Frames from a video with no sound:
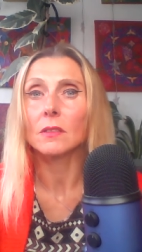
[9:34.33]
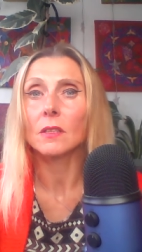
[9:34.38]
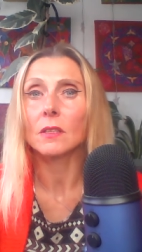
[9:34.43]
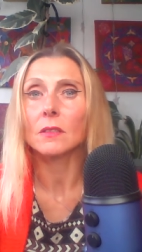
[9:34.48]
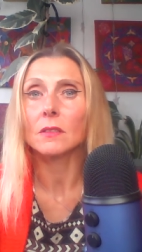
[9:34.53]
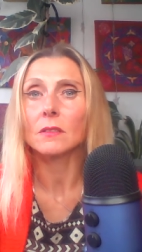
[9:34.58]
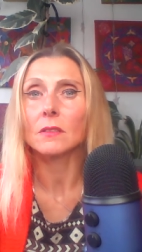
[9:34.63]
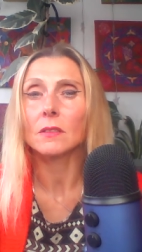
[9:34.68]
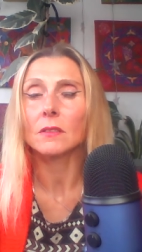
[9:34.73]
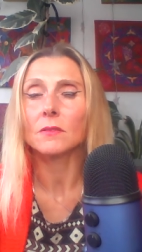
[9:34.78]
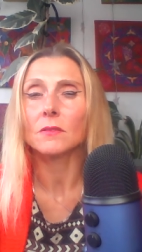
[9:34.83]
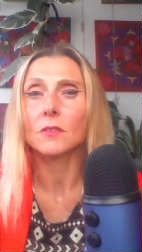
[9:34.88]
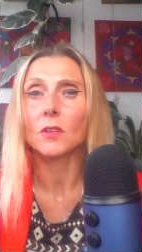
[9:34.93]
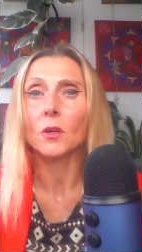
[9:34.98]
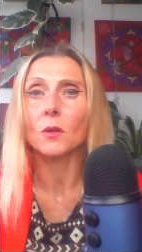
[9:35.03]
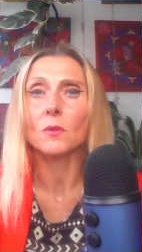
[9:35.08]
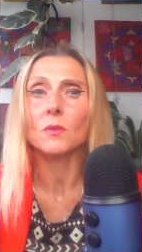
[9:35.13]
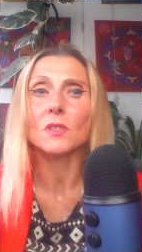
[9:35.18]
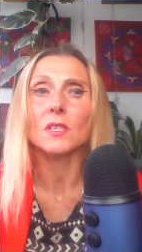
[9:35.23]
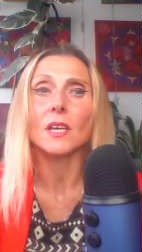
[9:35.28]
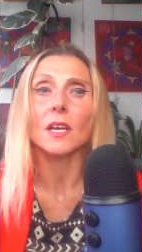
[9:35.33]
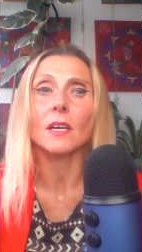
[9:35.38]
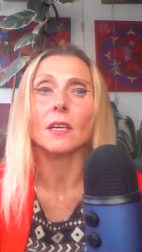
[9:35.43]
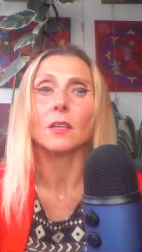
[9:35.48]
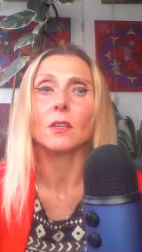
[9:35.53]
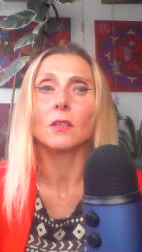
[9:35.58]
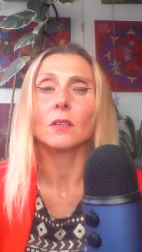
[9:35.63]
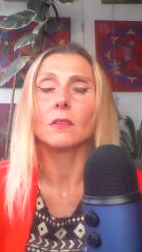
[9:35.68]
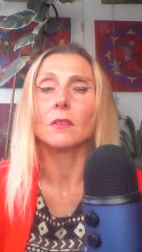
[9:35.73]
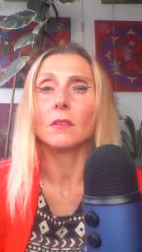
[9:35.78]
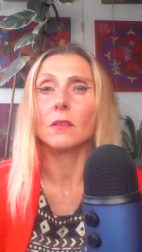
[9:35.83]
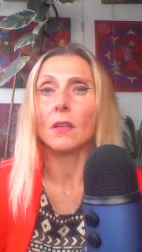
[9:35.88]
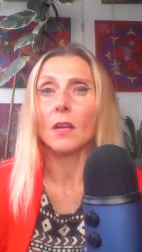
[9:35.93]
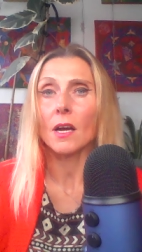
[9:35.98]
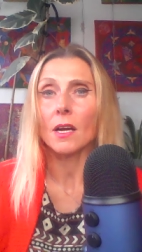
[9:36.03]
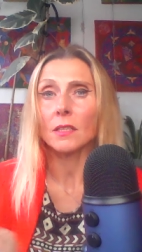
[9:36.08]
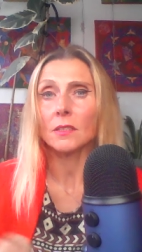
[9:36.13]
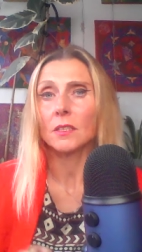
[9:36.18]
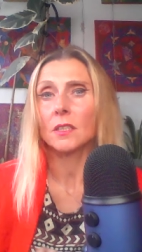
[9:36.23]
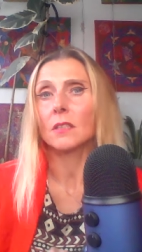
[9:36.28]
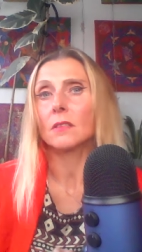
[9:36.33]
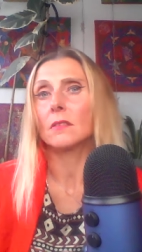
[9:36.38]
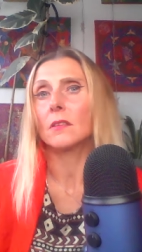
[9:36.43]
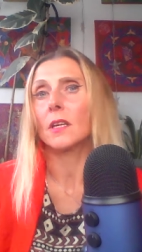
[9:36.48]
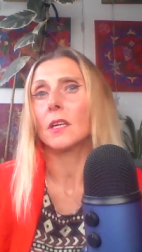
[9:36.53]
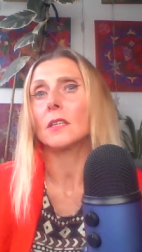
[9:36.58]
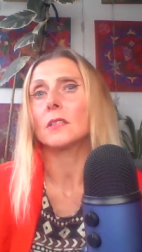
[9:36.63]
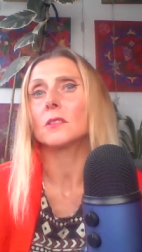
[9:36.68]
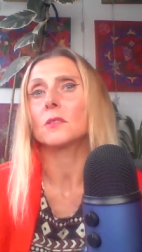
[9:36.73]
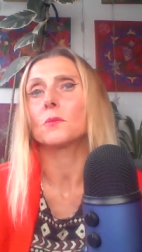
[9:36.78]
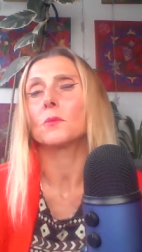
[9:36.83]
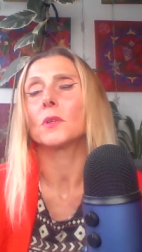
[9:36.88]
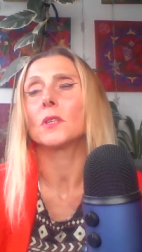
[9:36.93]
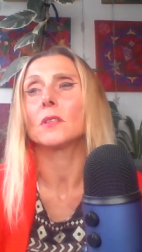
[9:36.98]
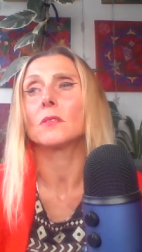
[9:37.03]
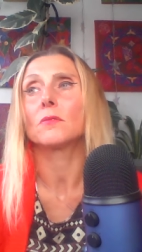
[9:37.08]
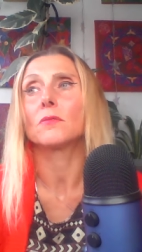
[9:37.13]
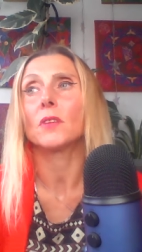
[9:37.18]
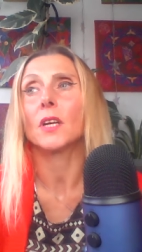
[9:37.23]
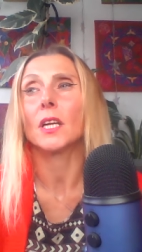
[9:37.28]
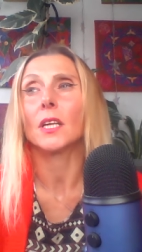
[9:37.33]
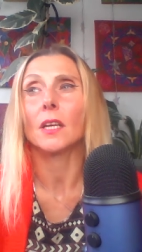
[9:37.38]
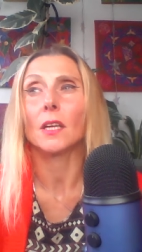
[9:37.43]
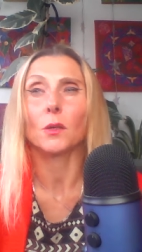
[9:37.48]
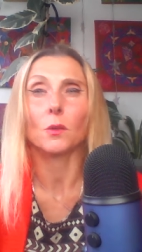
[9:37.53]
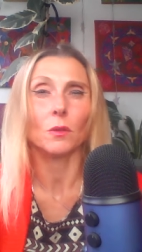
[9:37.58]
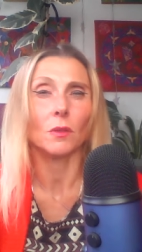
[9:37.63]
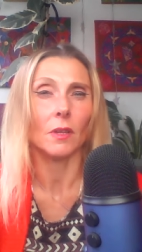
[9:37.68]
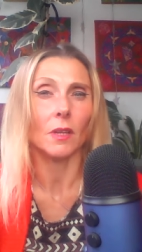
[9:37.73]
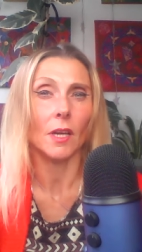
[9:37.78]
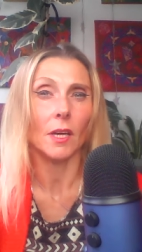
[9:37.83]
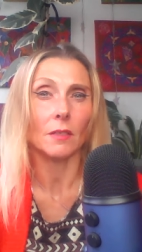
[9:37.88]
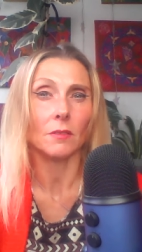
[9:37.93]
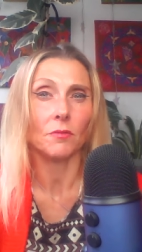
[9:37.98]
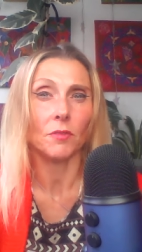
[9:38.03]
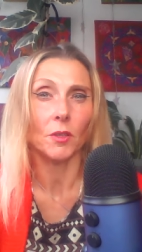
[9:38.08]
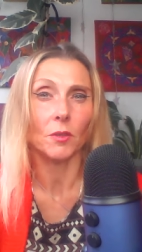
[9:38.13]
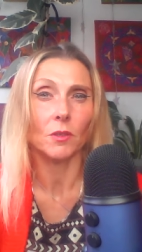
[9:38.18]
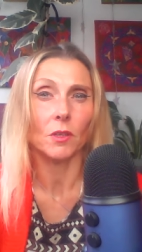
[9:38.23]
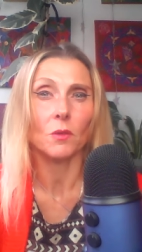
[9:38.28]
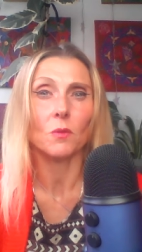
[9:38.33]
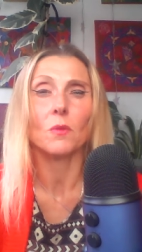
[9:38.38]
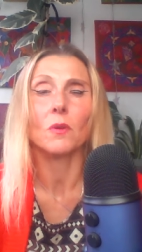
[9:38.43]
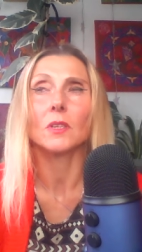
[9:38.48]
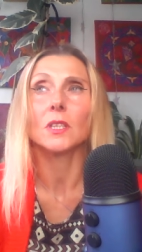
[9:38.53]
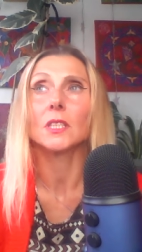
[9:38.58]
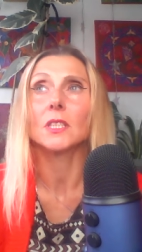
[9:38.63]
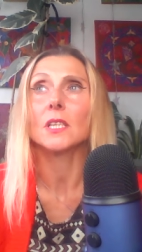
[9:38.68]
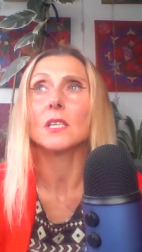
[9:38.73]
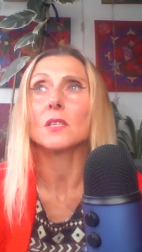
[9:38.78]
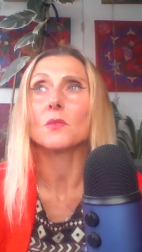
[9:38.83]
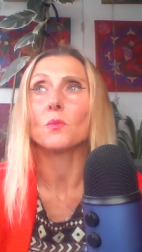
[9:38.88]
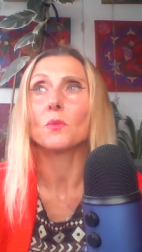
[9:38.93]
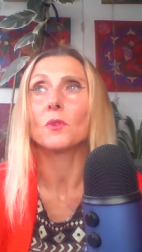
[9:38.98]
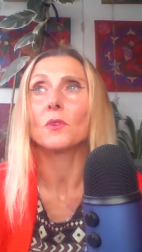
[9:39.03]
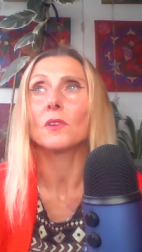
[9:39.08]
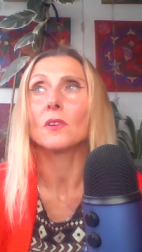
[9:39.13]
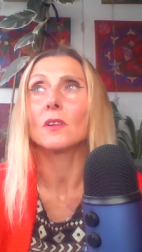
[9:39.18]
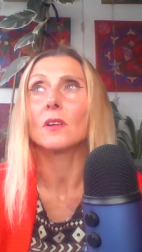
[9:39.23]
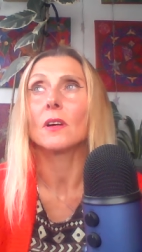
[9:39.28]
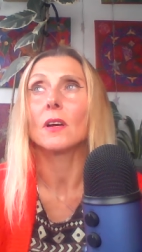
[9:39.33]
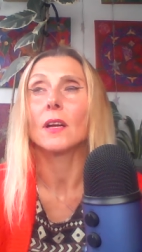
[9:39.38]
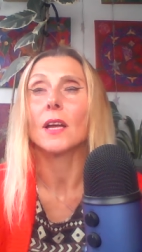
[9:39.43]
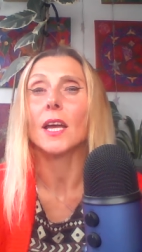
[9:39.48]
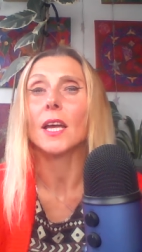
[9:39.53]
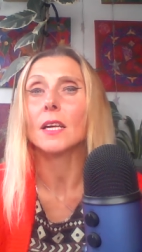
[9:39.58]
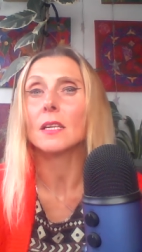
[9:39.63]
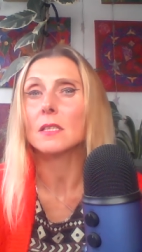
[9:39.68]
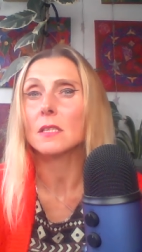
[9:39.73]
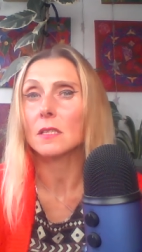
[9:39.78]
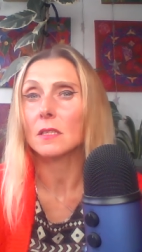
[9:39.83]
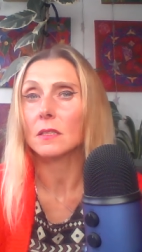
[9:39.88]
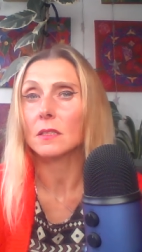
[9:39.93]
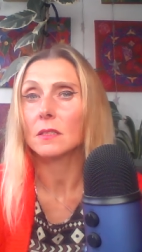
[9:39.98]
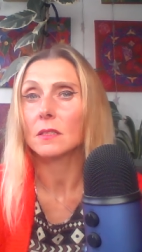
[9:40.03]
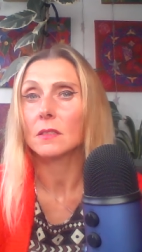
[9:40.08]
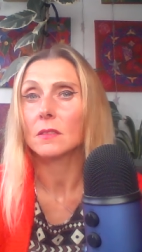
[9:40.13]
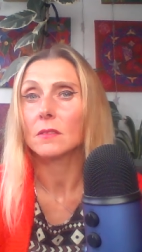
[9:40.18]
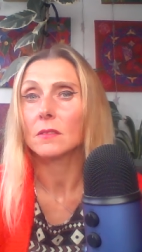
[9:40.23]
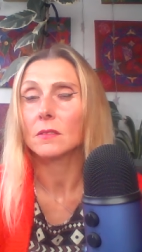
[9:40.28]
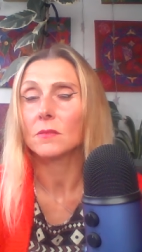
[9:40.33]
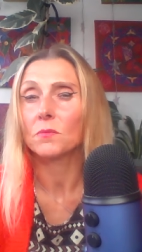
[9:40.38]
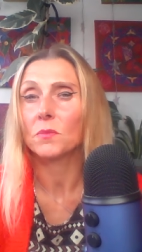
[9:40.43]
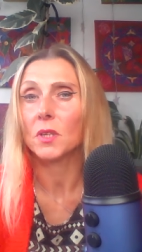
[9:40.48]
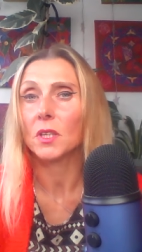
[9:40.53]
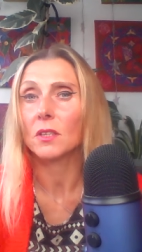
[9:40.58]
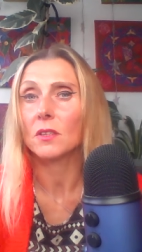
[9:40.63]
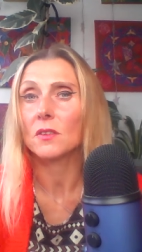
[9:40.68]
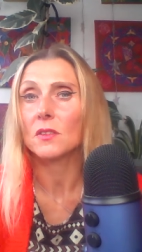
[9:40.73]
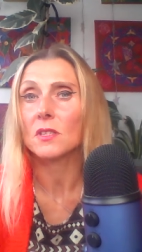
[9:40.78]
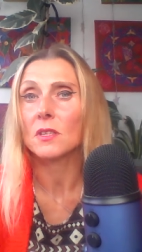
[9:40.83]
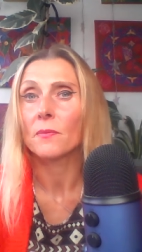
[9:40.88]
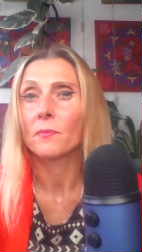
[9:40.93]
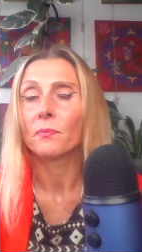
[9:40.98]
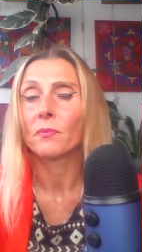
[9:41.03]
The, the those I could not connect with and I could not feel the qualities were acid beers,